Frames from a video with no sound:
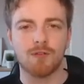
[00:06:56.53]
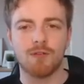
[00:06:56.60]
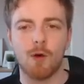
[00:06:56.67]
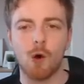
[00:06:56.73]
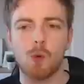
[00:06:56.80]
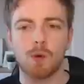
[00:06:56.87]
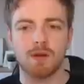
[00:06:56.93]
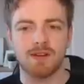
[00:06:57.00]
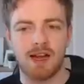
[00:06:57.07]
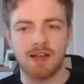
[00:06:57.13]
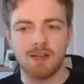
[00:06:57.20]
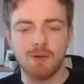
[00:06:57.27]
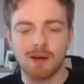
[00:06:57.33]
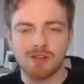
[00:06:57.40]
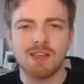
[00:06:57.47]
forward,
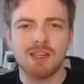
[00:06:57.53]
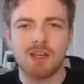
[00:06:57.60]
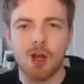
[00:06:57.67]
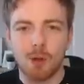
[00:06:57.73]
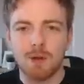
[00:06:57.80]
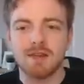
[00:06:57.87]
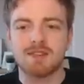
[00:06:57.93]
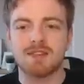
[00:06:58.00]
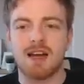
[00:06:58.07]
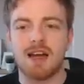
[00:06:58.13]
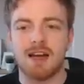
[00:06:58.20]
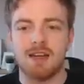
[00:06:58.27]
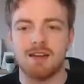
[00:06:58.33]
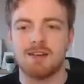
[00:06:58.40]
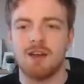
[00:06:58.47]
and you actually go
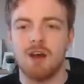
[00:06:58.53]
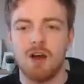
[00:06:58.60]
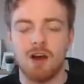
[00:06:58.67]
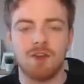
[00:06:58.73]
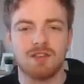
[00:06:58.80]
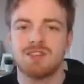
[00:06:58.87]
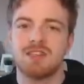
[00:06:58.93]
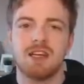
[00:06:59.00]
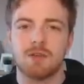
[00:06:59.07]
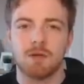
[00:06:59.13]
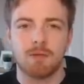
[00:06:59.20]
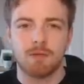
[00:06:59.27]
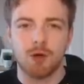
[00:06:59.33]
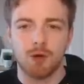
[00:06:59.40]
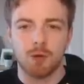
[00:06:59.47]
inside of a
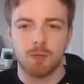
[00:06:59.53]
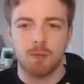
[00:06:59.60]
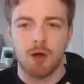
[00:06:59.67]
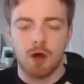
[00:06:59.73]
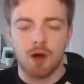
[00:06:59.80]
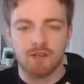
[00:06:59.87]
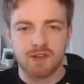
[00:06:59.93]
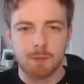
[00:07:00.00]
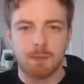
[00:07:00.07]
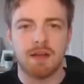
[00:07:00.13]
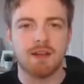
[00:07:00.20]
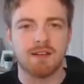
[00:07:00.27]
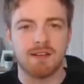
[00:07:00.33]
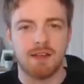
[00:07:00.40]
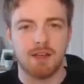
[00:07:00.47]
secret room of the
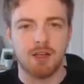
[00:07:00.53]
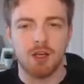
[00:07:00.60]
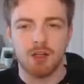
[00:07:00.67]
building